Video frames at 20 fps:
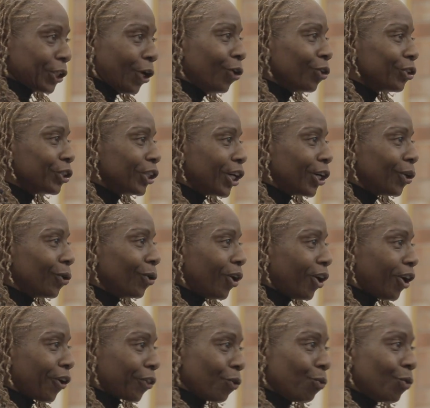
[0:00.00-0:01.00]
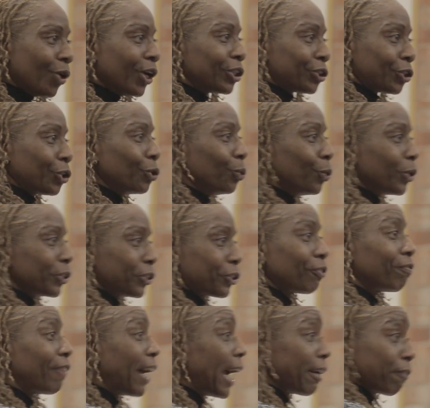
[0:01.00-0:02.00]
don't know are the ones who were
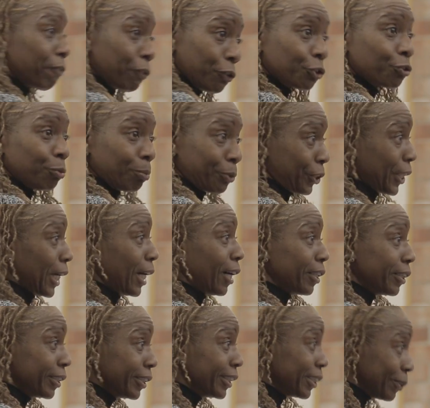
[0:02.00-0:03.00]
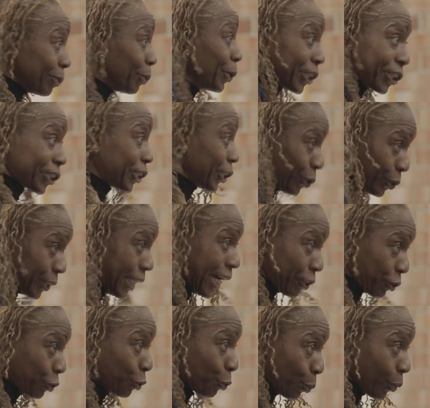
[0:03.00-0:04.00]
survivors from childhood. We're still
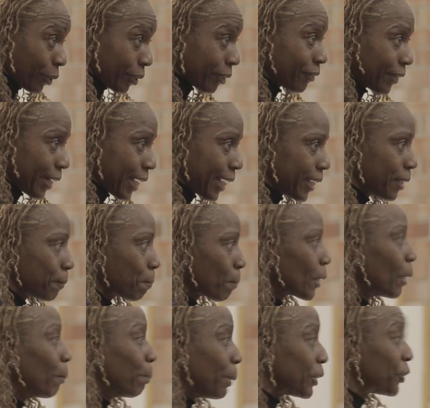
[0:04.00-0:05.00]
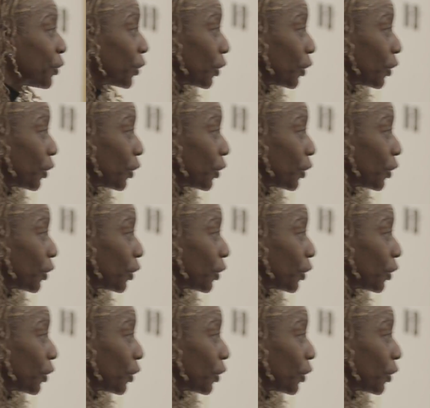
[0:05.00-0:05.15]
not sure, right? But